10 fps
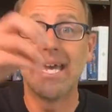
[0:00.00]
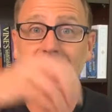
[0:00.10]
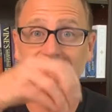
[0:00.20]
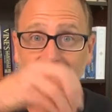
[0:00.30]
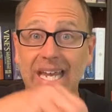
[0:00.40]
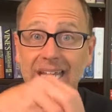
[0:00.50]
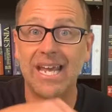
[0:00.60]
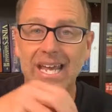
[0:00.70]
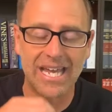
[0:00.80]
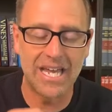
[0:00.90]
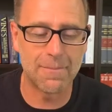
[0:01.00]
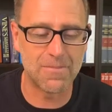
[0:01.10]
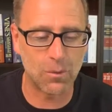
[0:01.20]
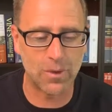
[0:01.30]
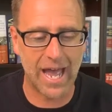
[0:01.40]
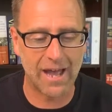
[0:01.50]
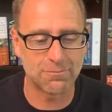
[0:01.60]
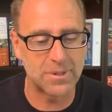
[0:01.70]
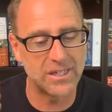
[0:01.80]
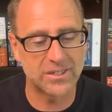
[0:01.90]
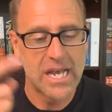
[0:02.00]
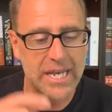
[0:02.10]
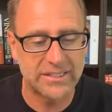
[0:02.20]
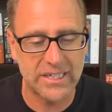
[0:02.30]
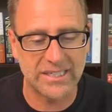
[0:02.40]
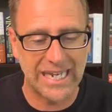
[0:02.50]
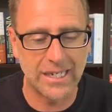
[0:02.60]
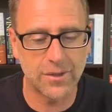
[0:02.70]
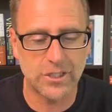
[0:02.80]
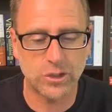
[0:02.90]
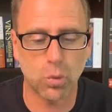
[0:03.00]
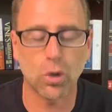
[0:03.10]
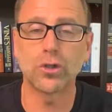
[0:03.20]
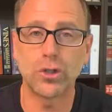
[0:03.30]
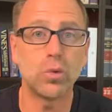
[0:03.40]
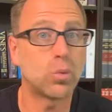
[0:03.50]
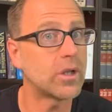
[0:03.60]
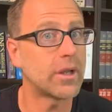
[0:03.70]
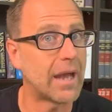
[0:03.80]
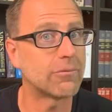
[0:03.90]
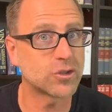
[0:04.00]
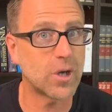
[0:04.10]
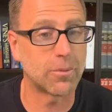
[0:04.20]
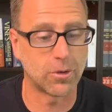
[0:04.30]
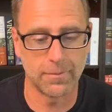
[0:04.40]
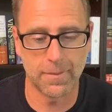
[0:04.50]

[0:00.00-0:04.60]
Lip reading: It's in him that we have peace. He says, "In this world you will have trouble,